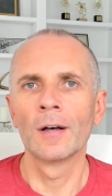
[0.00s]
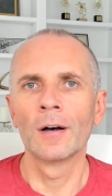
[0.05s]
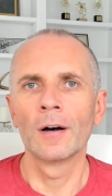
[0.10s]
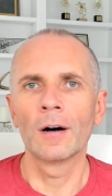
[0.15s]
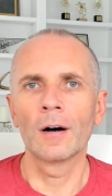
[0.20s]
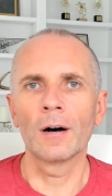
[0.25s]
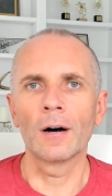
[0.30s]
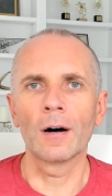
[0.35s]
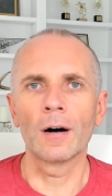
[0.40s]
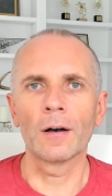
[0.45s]

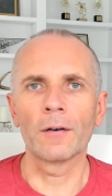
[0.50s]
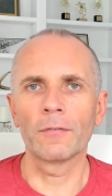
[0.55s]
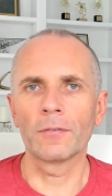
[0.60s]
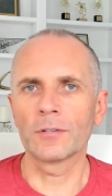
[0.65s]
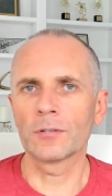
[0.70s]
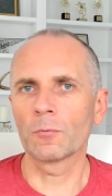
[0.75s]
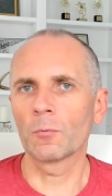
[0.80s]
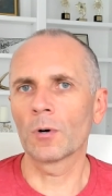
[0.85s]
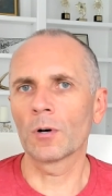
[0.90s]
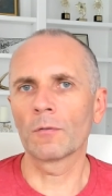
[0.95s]
If
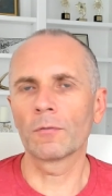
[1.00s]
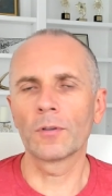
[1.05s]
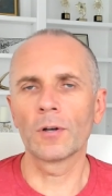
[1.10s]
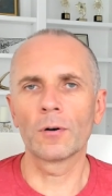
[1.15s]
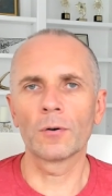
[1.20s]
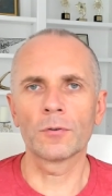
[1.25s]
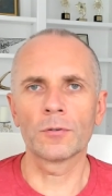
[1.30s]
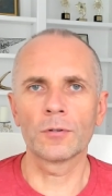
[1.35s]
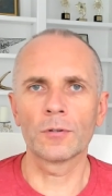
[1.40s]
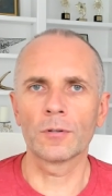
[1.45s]
it's one of
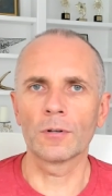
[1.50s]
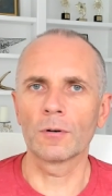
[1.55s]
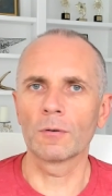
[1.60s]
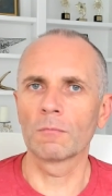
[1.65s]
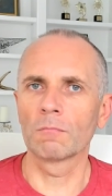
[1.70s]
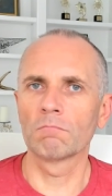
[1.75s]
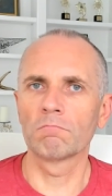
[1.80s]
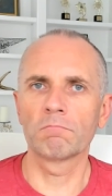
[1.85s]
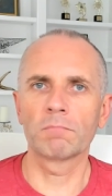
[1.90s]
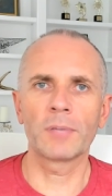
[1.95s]
those,
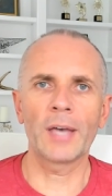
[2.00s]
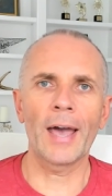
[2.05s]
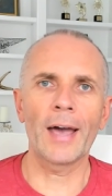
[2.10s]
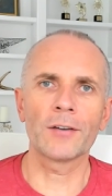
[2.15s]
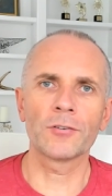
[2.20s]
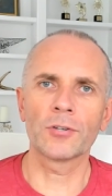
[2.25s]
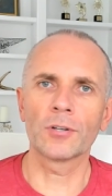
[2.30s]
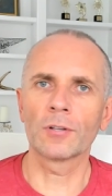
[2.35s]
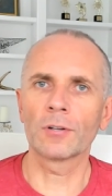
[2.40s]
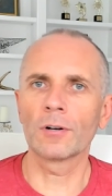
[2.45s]

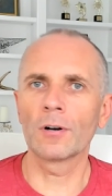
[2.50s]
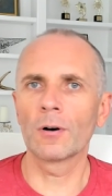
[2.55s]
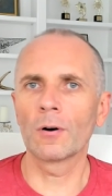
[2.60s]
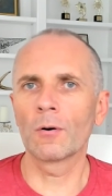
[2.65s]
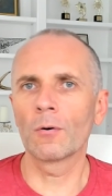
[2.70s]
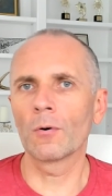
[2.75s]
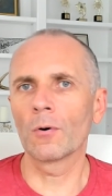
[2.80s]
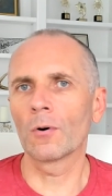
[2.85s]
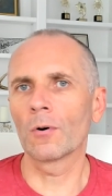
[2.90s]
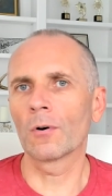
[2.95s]
cash and
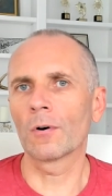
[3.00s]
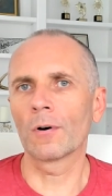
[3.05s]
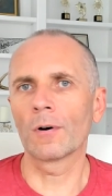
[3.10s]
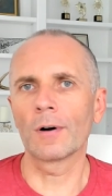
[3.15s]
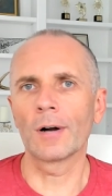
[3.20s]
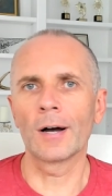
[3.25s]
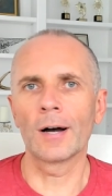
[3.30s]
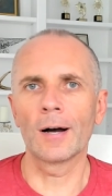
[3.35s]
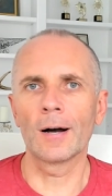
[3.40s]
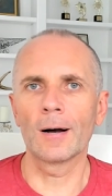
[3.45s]
go
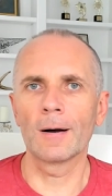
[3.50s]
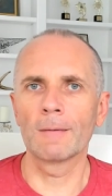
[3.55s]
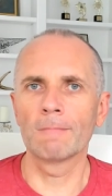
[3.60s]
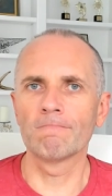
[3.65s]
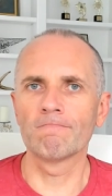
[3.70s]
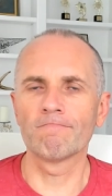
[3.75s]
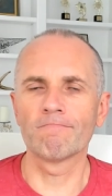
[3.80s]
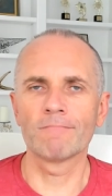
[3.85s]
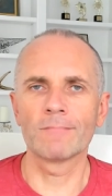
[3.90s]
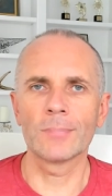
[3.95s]

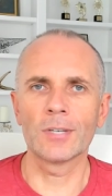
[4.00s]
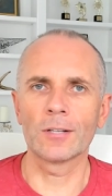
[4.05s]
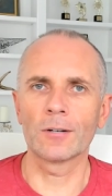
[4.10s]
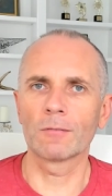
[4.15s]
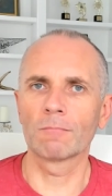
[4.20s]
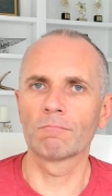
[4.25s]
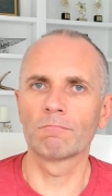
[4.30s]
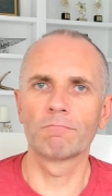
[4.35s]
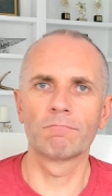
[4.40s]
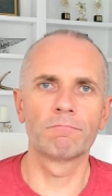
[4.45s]

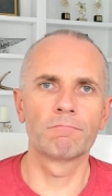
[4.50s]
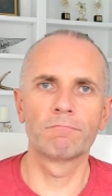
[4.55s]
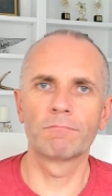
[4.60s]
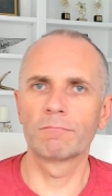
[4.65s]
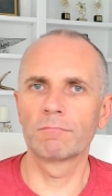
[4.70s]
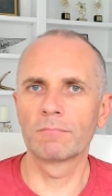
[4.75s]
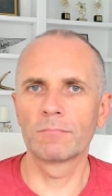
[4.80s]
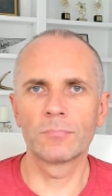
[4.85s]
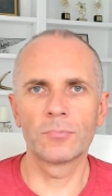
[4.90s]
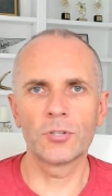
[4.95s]
or,
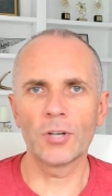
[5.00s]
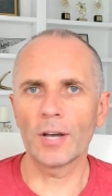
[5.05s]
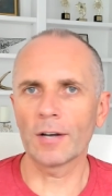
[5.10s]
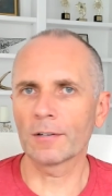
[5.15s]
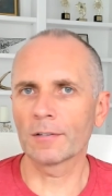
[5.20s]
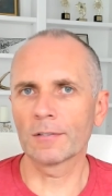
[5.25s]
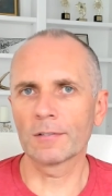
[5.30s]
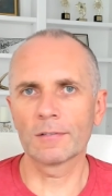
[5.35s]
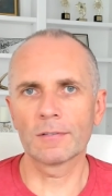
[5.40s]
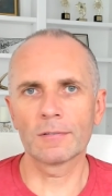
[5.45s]

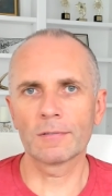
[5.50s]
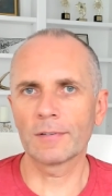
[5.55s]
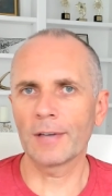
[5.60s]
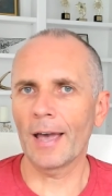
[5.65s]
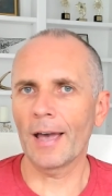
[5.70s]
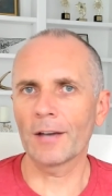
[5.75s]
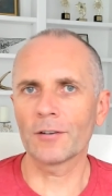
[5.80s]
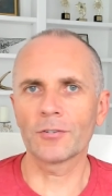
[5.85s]
checks, Cash